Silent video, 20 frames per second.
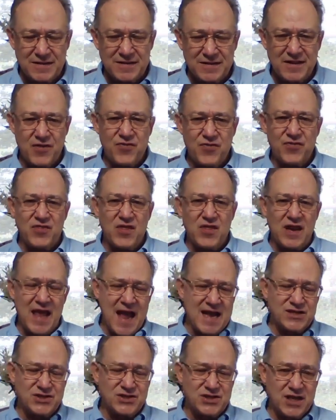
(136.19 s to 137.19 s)
The
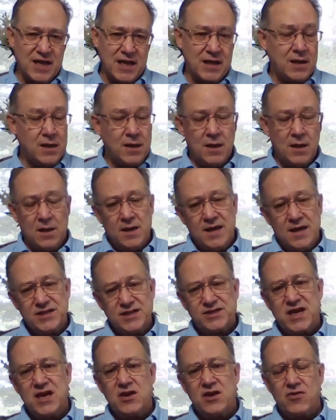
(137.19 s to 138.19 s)
last thing
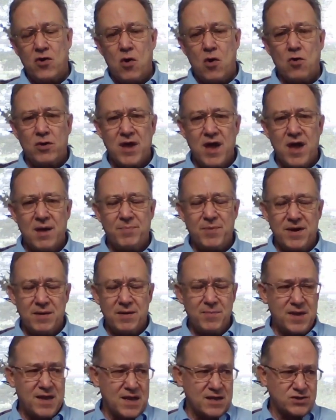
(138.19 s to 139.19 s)
is key to the whole company
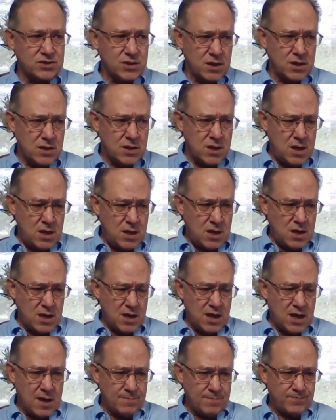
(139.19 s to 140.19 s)
because
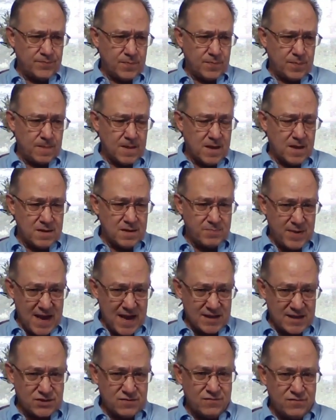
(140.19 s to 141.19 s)

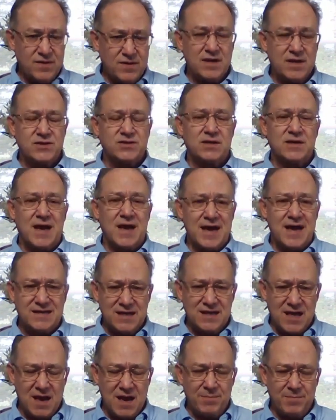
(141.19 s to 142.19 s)
OnPassive is an
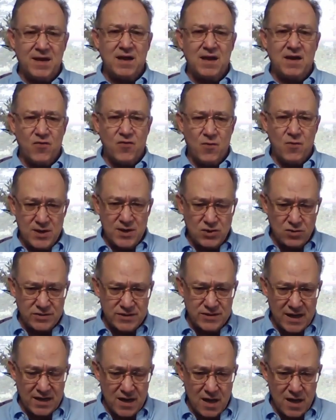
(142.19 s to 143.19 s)
IT company, informational
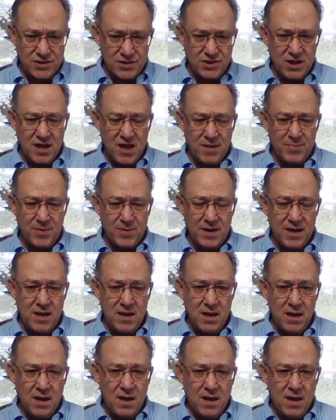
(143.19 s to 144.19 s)
technology
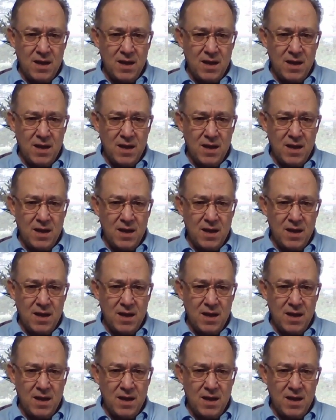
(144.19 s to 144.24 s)
company,